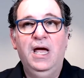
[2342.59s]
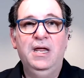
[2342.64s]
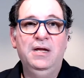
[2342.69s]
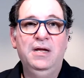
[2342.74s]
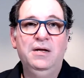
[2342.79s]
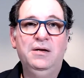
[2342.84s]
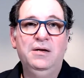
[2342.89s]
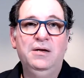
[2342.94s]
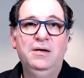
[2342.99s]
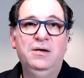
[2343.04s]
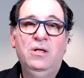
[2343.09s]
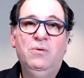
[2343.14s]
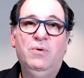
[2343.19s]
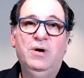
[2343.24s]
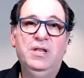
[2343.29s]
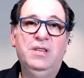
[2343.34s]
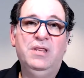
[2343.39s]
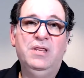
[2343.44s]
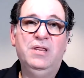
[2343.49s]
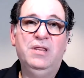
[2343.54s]
And
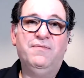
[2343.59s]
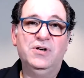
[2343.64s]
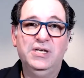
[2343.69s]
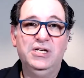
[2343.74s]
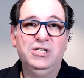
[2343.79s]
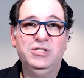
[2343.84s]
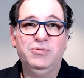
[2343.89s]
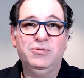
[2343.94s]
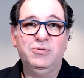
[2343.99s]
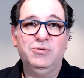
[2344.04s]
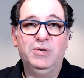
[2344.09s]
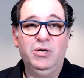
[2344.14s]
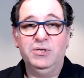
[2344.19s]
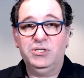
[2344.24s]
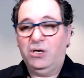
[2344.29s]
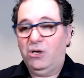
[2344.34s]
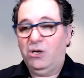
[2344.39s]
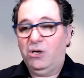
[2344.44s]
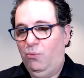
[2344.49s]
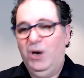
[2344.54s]
one of the first things we
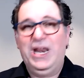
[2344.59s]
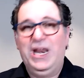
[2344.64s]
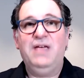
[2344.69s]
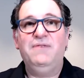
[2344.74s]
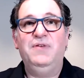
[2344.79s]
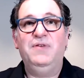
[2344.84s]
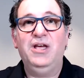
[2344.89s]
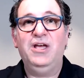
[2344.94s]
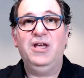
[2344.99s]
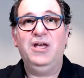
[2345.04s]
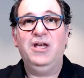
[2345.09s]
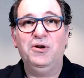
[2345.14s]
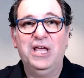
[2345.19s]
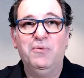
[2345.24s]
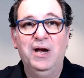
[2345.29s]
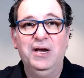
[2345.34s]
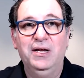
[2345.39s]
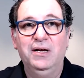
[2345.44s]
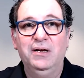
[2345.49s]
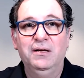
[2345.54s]
do is, what A V are
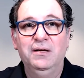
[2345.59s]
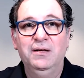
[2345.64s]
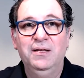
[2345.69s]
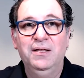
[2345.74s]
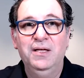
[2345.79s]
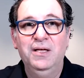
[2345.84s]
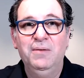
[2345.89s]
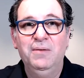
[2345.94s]
they running?